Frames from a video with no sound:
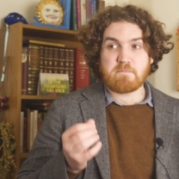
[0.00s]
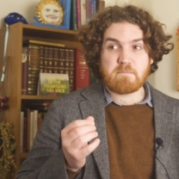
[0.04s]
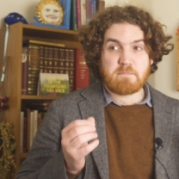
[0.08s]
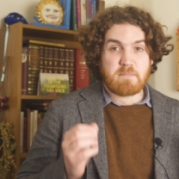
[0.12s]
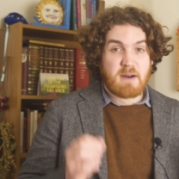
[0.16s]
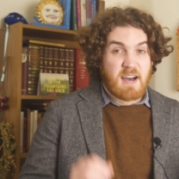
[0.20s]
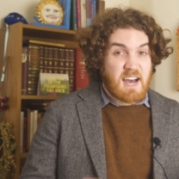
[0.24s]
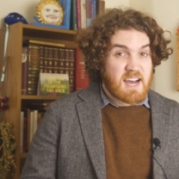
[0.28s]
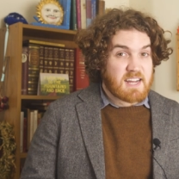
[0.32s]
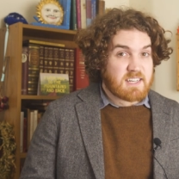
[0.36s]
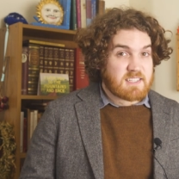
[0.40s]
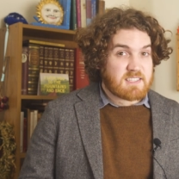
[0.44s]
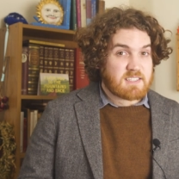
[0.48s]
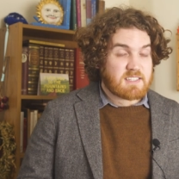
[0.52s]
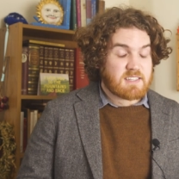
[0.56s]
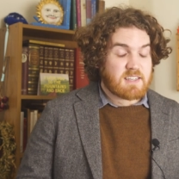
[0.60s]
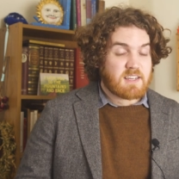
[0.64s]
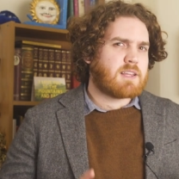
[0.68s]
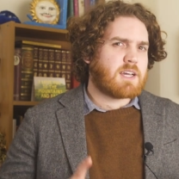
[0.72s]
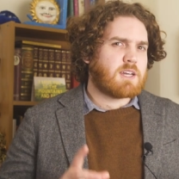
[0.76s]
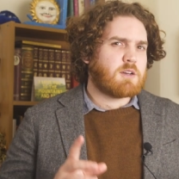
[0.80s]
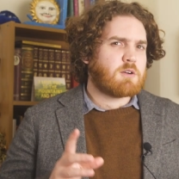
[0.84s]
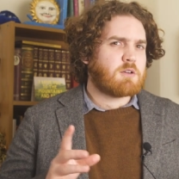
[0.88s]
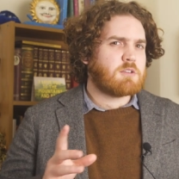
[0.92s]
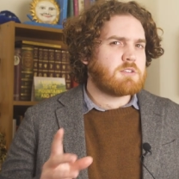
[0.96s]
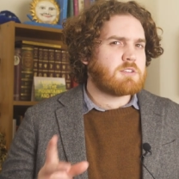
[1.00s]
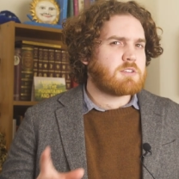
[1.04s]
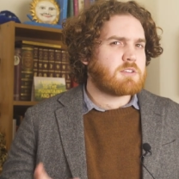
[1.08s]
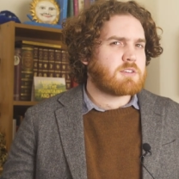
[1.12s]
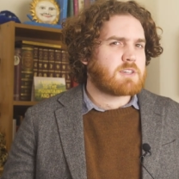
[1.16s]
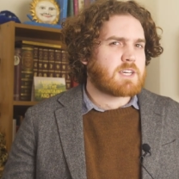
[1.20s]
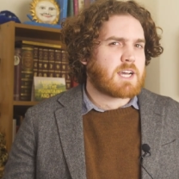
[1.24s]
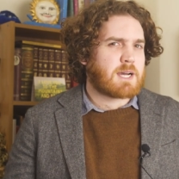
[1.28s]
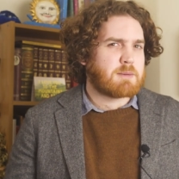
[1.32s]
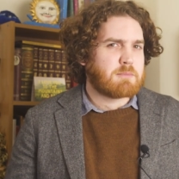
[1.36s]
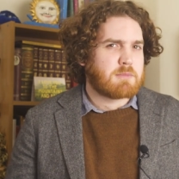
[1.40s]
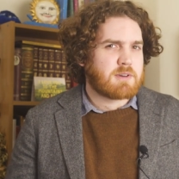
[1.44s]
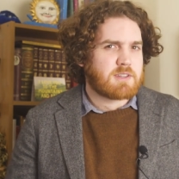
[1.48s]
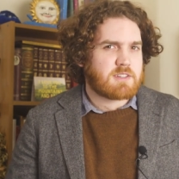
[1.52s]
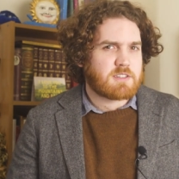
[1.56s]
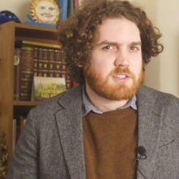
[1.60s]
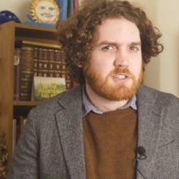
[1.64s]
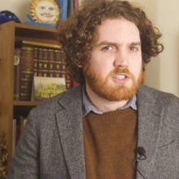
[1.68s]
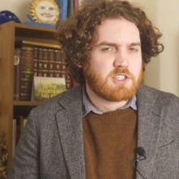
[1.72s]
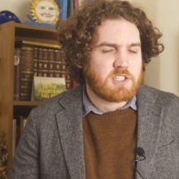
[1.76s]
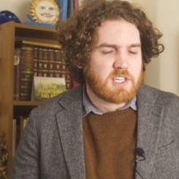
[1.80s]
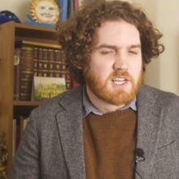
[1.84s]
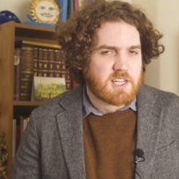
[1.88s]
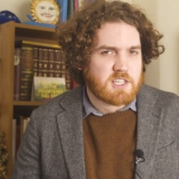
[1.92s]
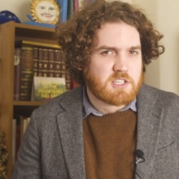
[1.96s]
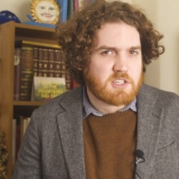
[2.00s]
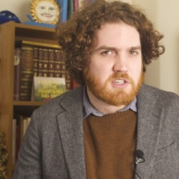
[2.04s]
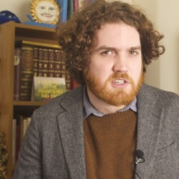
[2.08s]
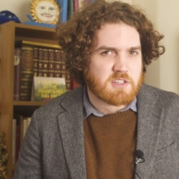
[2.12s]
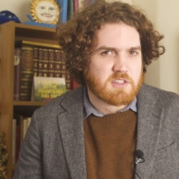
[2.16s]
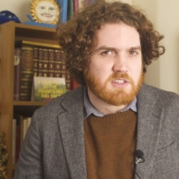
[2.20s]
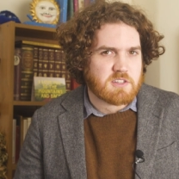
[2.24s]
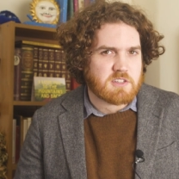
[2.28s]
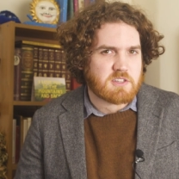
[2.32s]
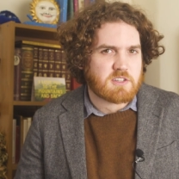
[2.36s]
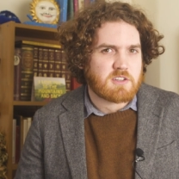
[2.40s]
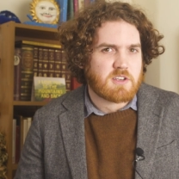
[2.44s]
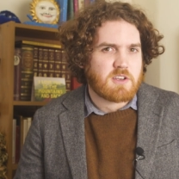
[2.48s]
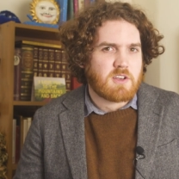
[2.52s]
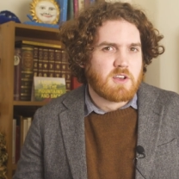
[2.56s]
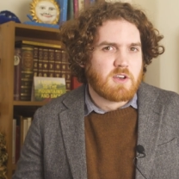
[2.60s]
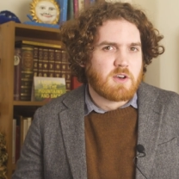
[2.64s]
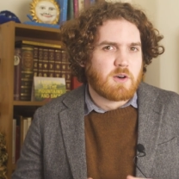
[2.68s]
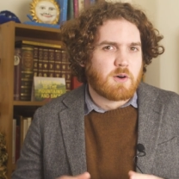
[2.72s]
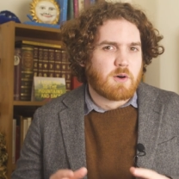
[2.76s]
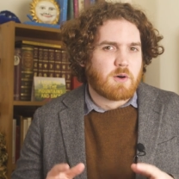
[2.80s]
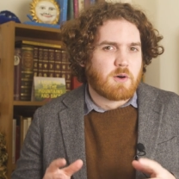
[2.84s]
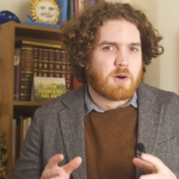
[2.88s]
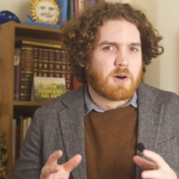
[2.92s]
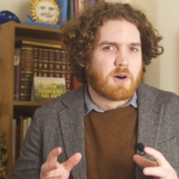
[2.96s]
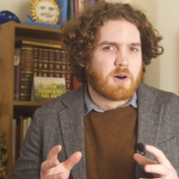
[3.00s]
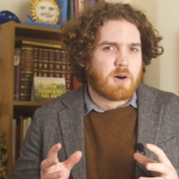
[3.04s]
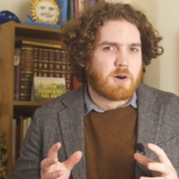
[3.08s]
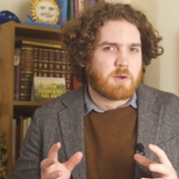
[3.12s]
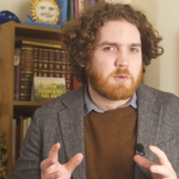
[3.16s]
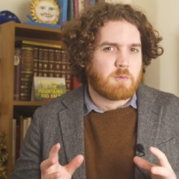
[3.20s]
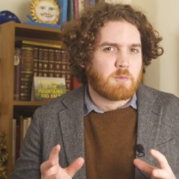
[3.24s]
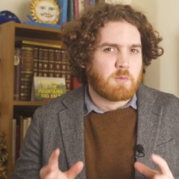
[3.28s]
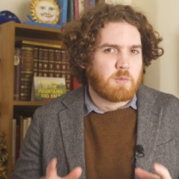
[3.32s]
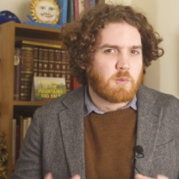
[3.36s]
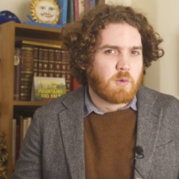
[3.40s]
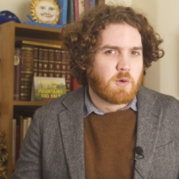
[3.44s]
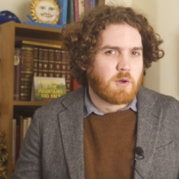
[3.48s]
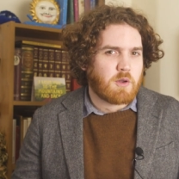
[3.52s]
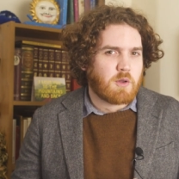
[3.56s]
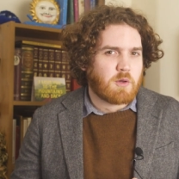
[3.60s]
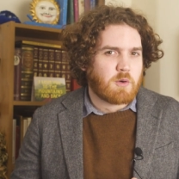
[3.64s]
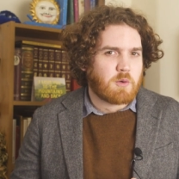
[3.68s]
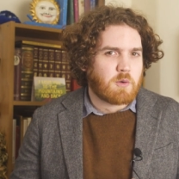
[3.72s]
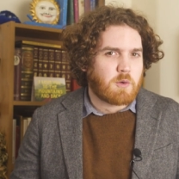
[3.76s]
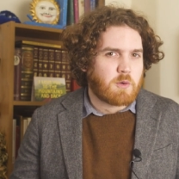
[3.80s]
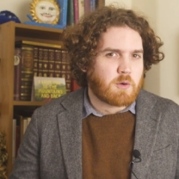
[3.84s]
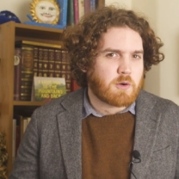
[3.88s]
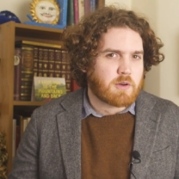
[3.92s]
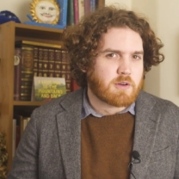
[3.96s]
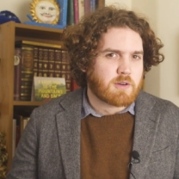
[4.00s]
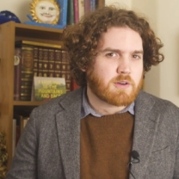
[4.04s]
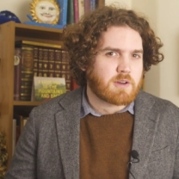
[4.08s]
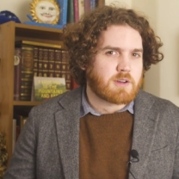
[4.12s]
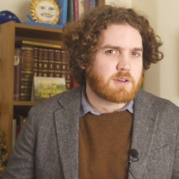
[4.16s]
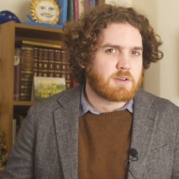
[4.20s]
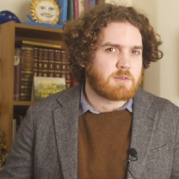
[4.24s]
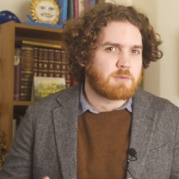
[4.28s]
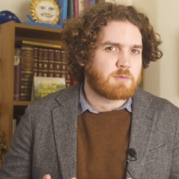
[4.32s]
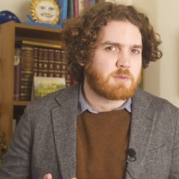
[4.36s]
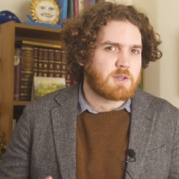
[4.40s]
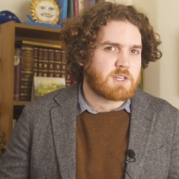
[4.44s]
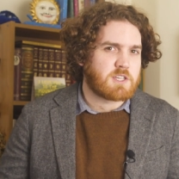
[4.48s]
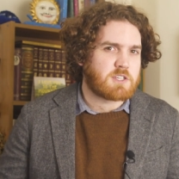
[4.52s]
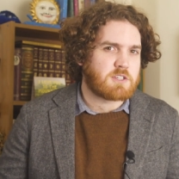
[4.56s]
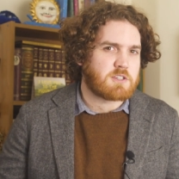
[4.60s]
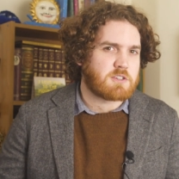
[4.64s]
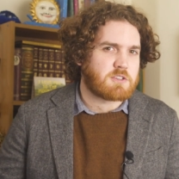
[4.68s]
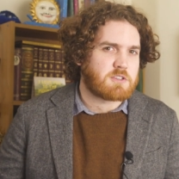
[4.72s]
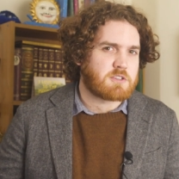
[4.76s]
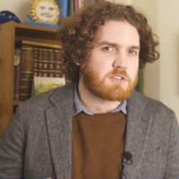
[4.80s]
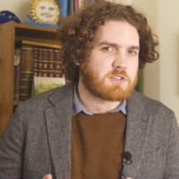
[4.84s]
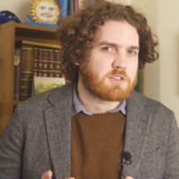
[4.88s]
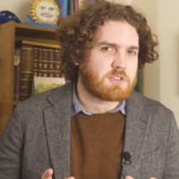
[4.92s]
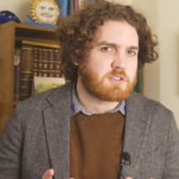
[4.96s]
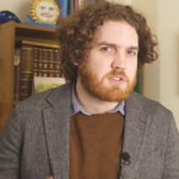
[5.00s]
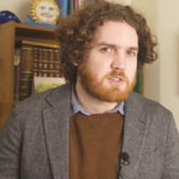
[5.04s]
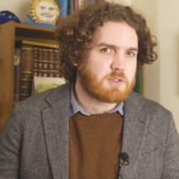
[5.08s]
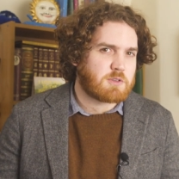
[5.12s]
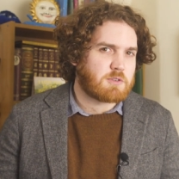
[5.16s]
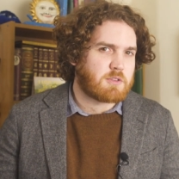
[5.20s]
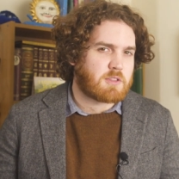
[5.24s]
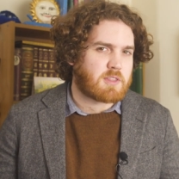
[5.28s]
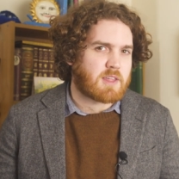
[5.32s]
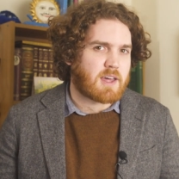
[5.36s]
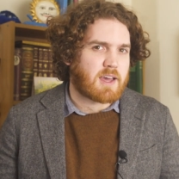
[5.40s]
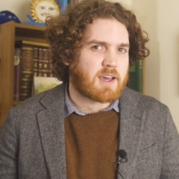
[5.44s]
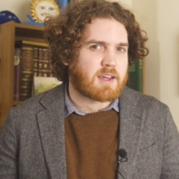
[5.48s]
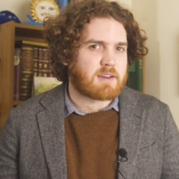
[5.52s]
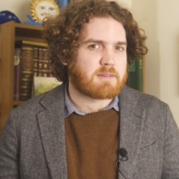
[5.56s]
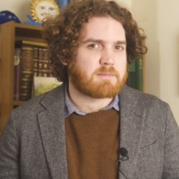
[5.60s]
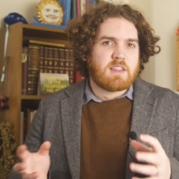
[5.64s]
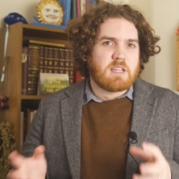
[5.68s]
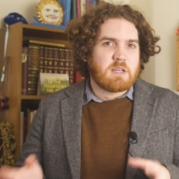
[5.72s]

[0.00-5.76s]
But they also come with suggestions on what order in which you should do that.